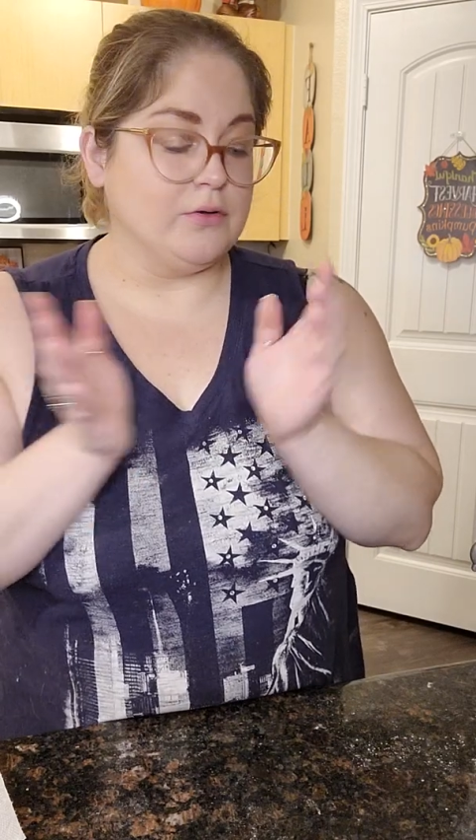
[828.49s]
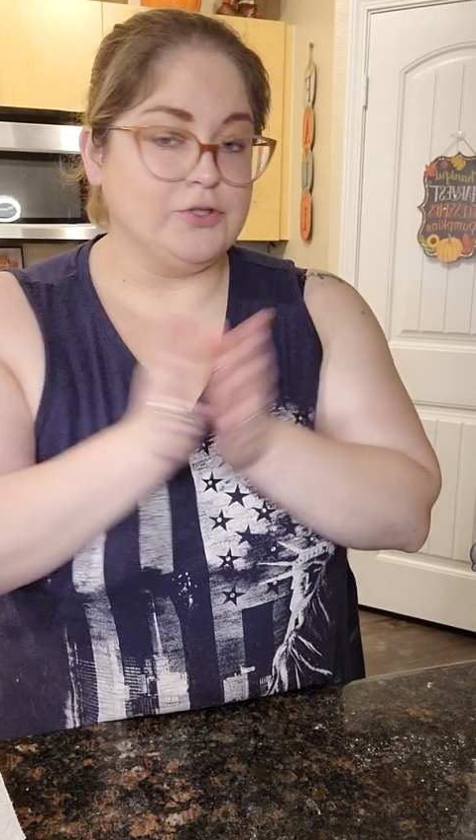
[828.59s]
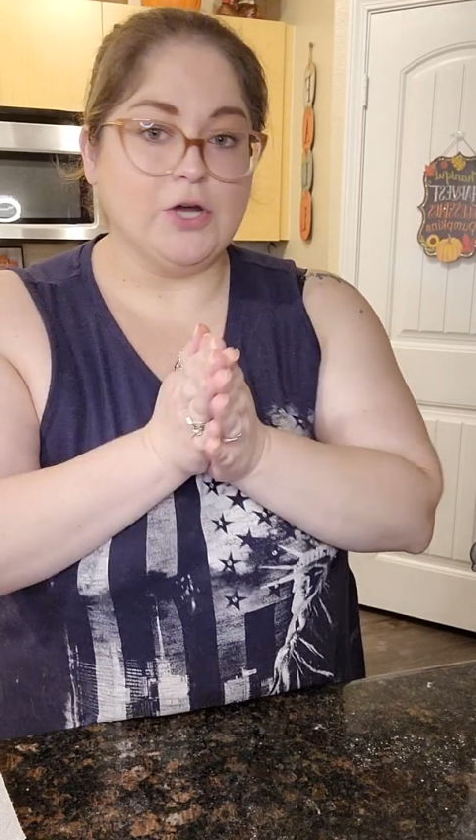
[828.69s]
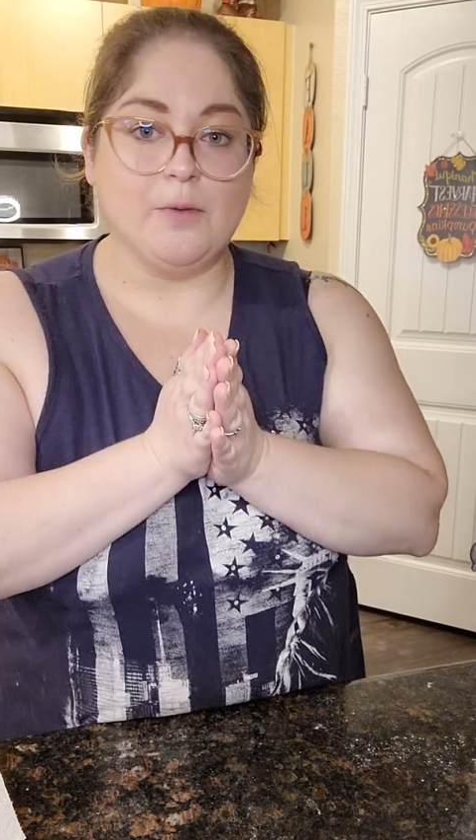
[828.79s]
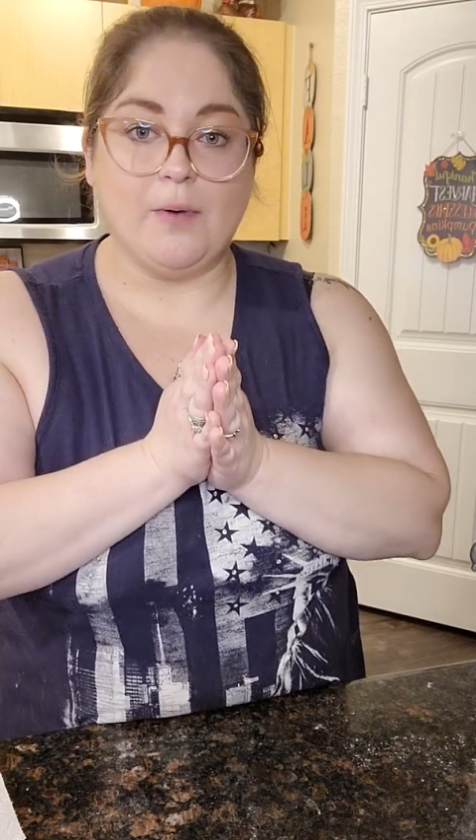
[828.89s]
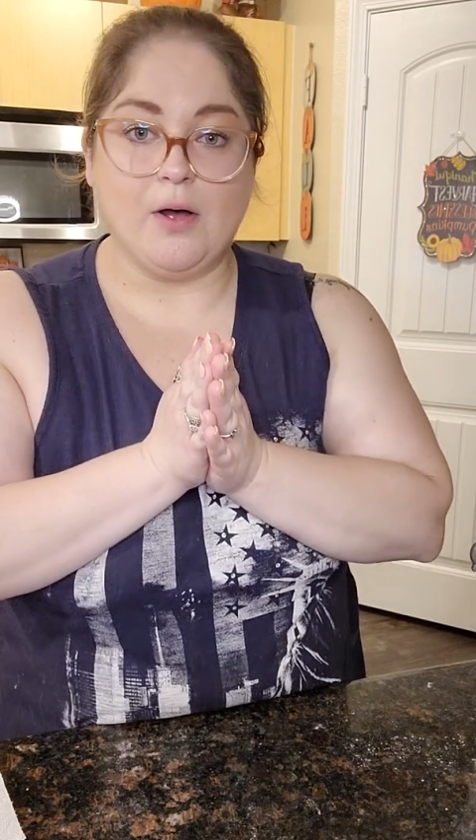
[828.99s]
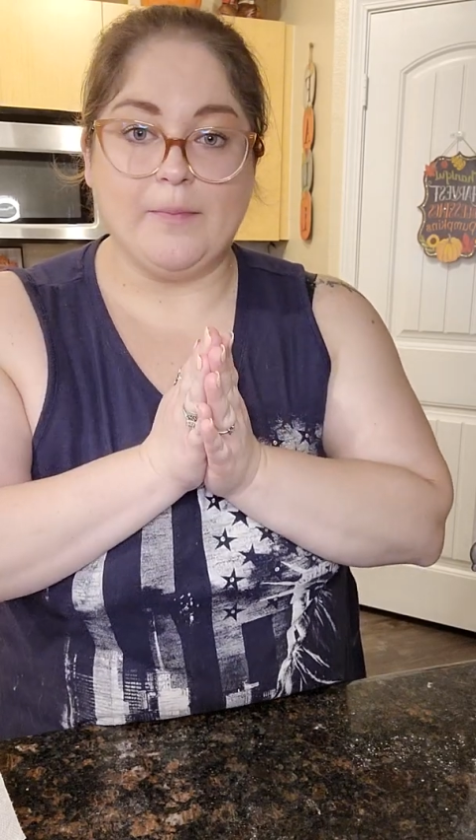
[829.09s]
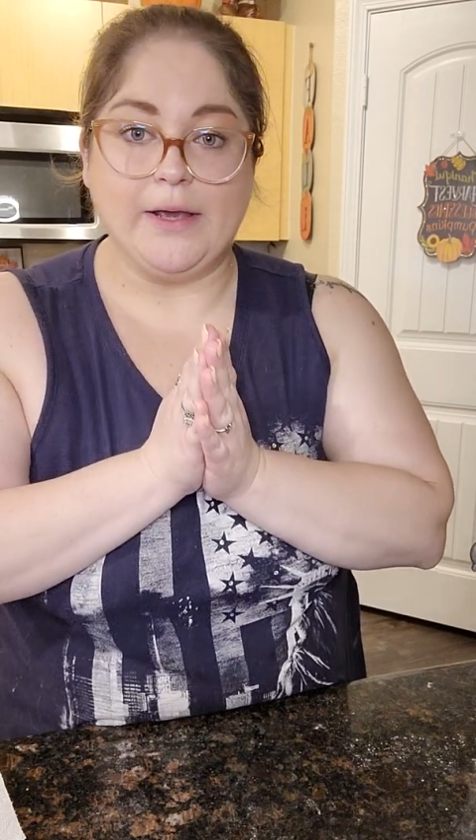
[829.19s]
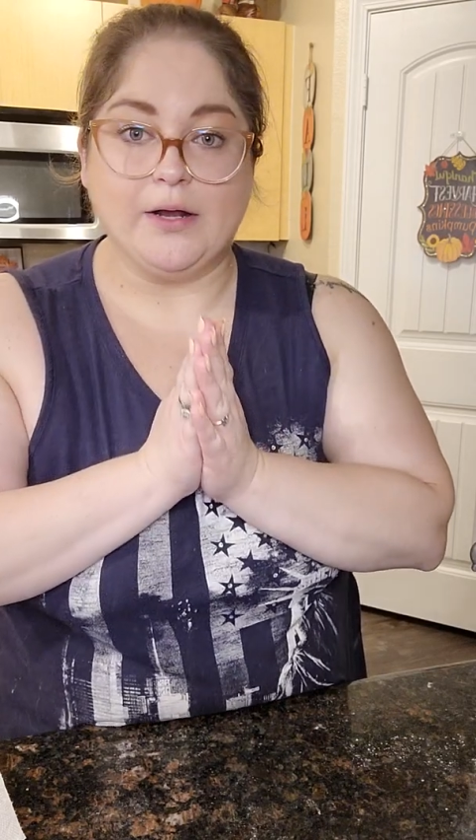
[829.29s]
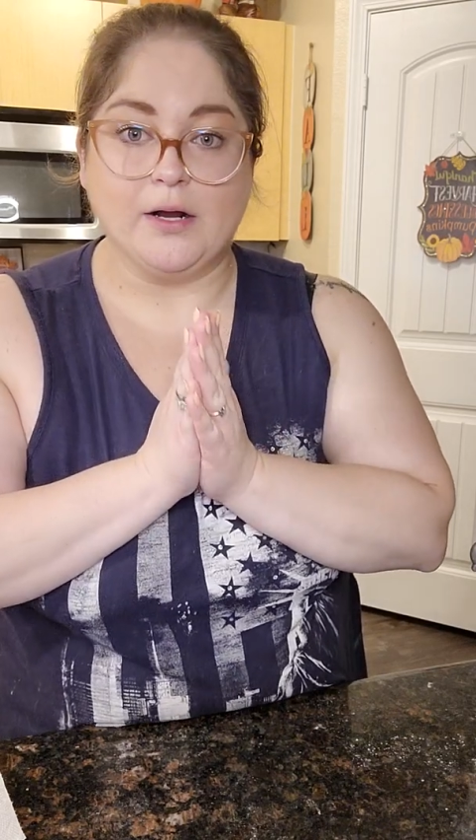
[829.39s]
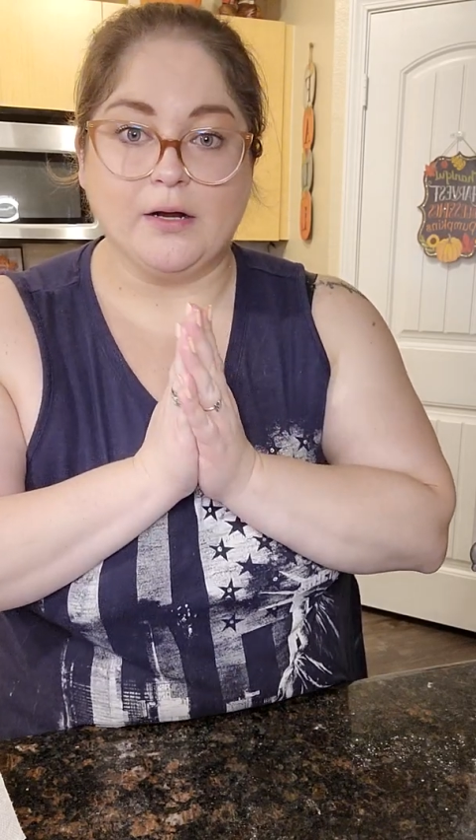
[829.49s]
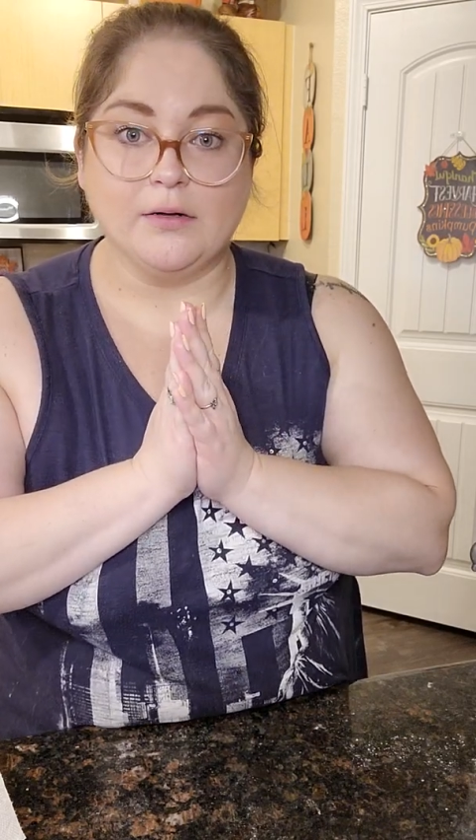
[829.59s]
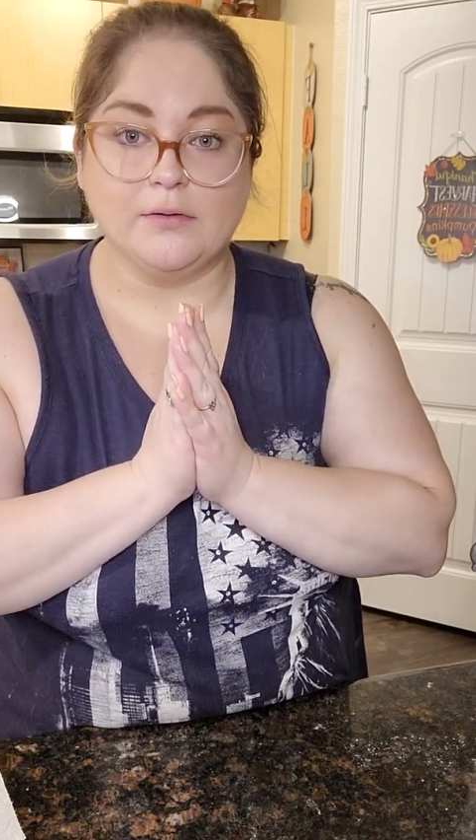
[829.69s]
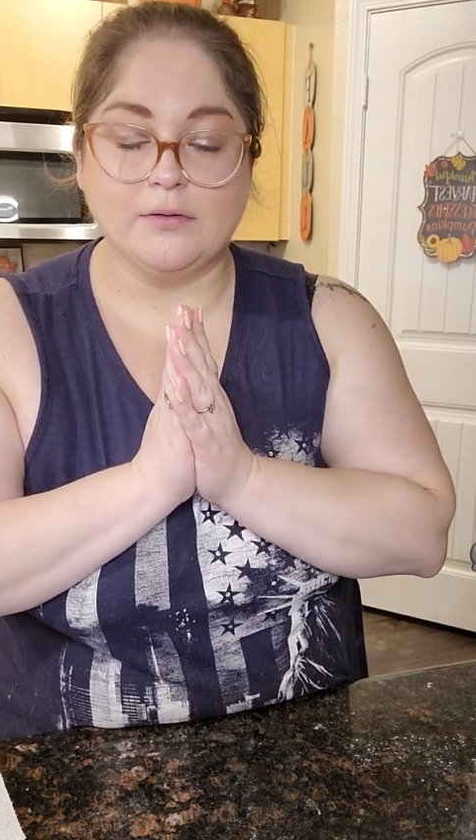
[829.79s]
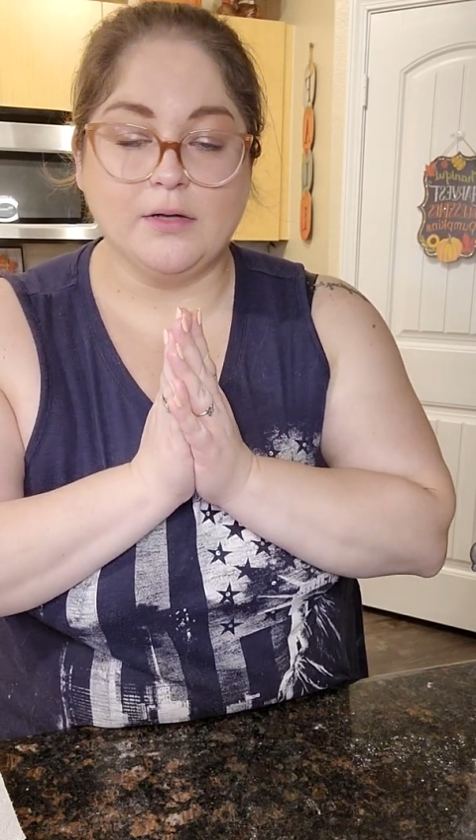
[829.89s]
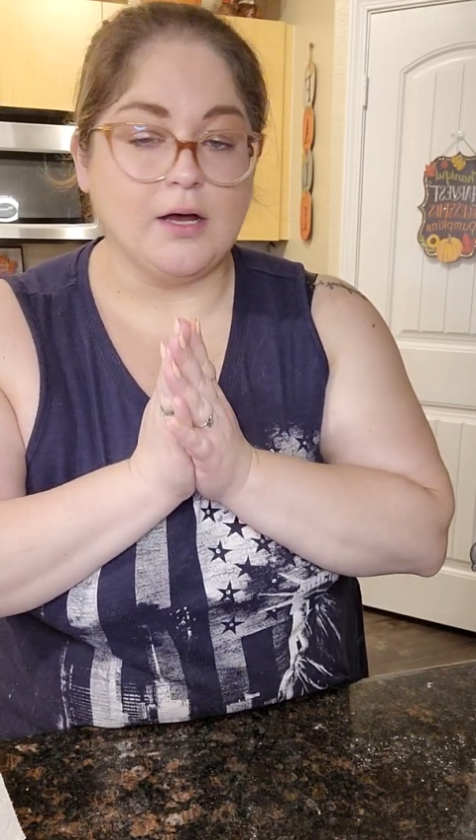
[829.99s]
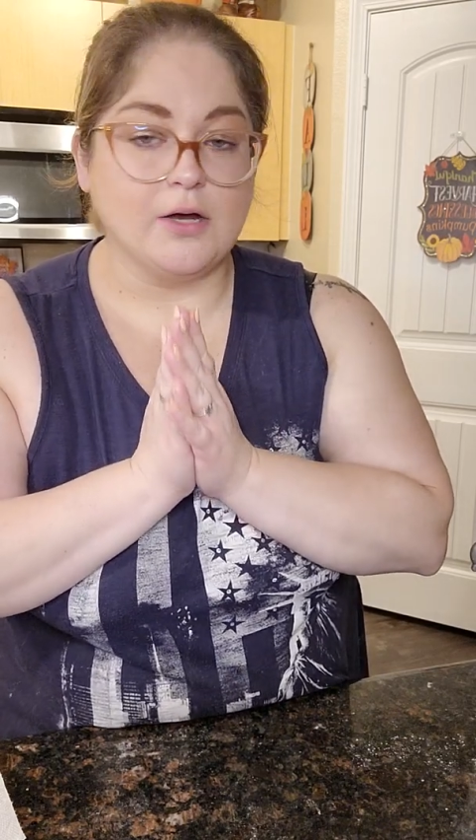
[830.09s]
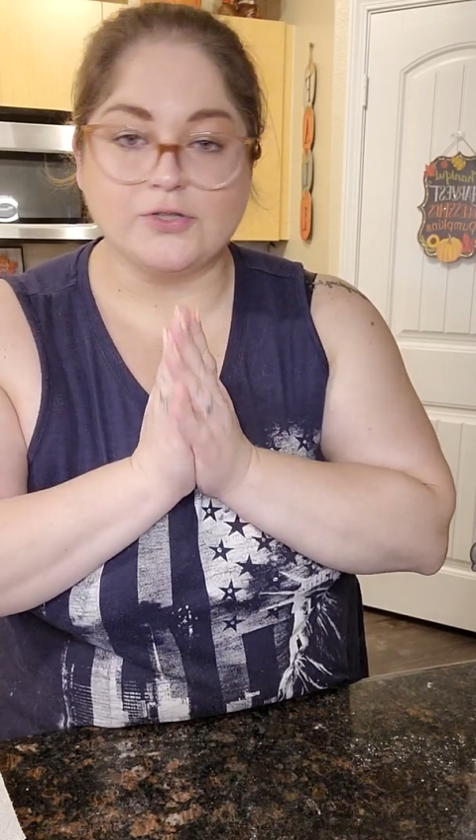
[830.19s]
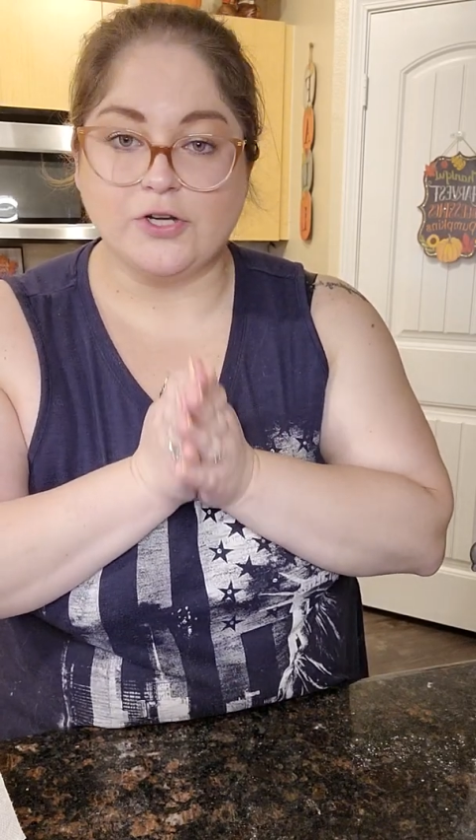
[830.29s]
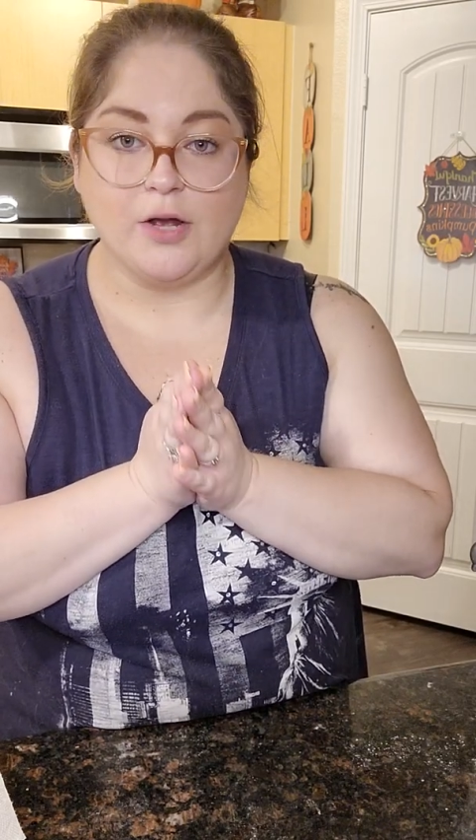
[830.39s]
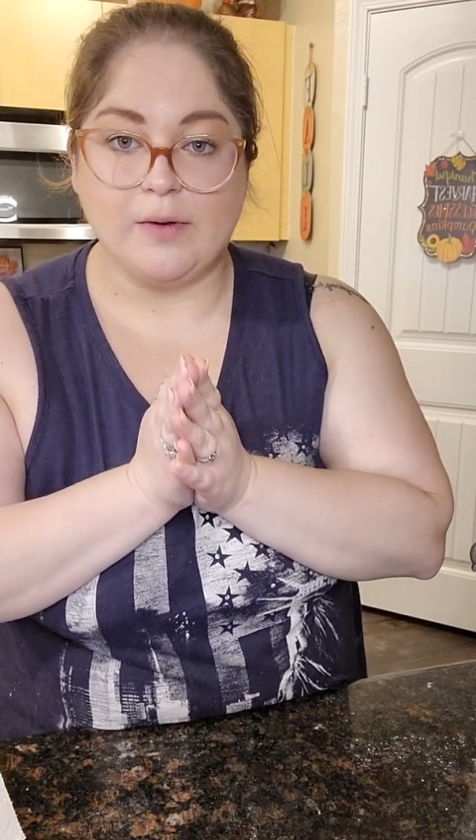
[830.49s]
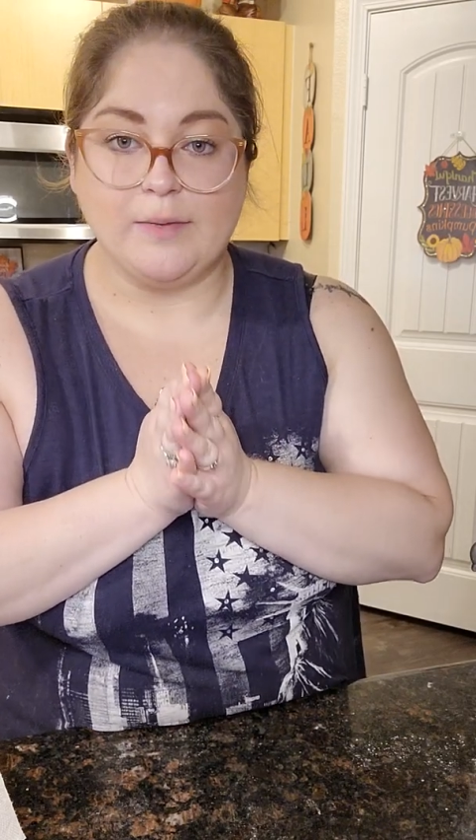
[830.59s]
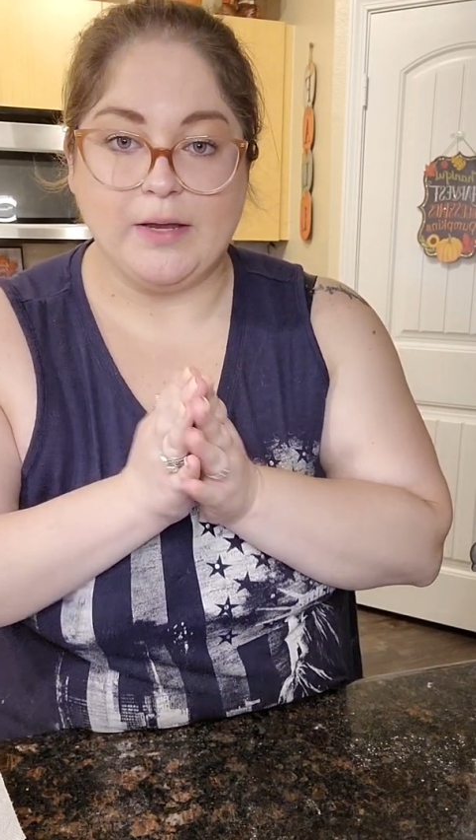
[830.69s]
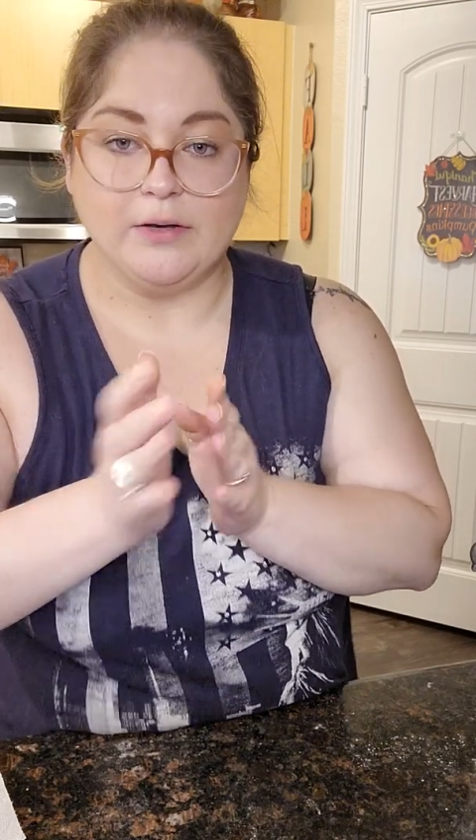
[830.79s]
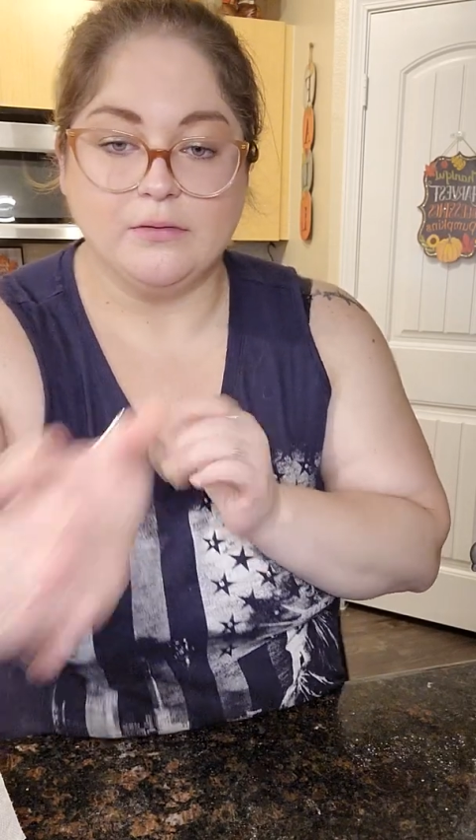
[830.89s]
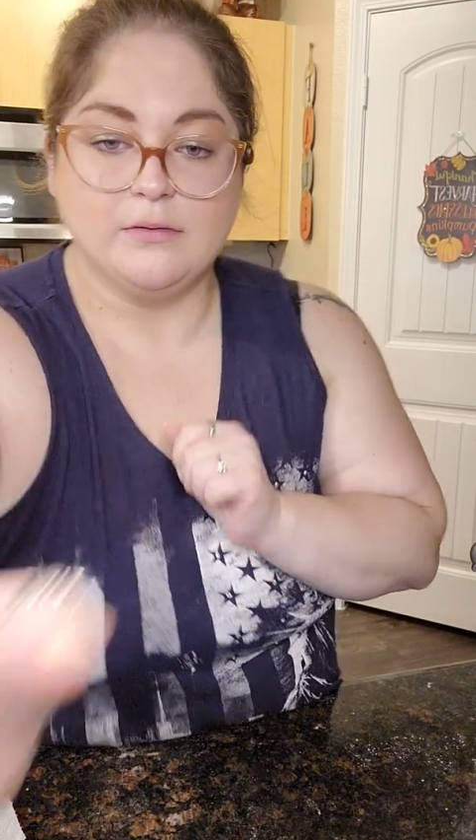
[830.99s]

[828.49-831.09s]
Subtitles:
dough ball maker. I'll show you what I mean.